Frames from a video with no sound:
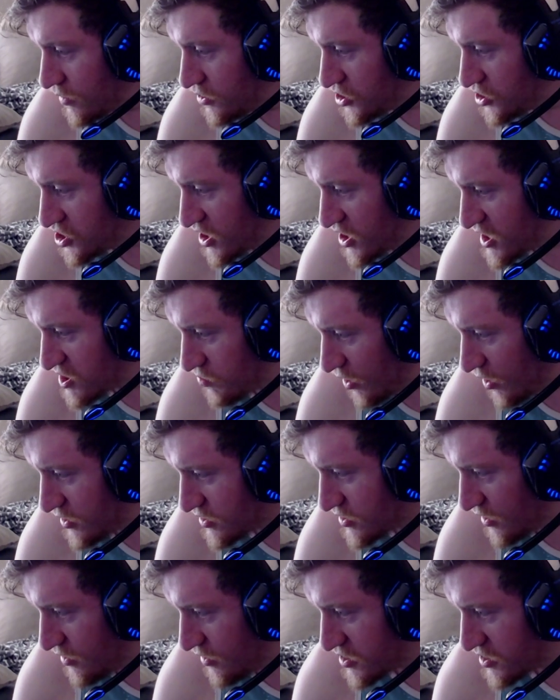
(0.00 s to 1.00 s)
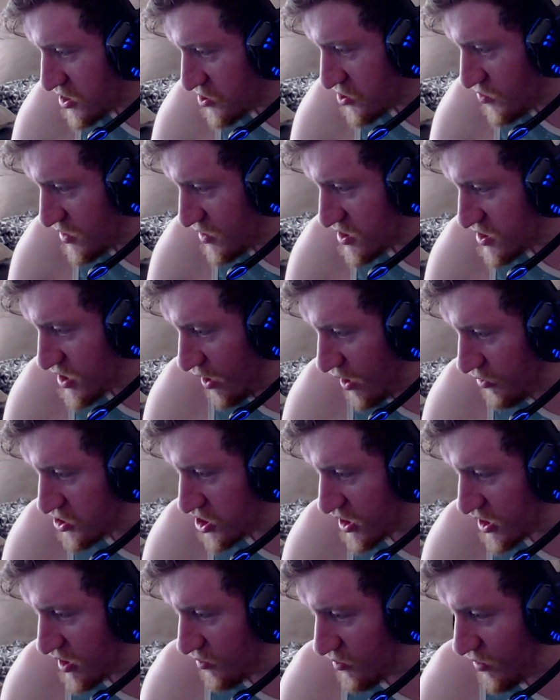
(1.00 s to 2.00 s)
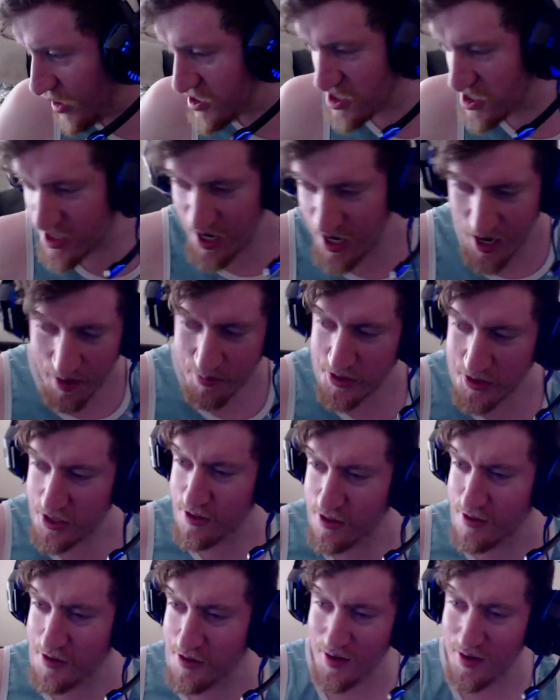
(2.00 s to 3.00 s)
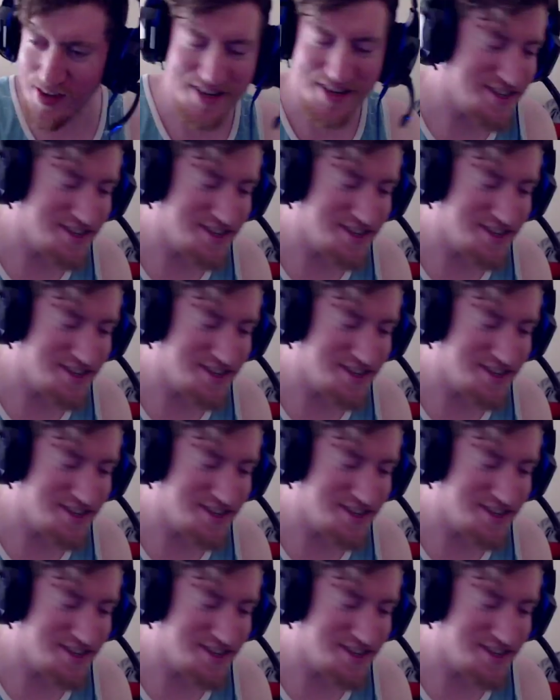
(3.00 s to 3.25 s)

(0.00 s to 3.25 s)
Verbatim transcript: Cheese wontons, sweet and sour chicken and rice. Damn, dude, you're eating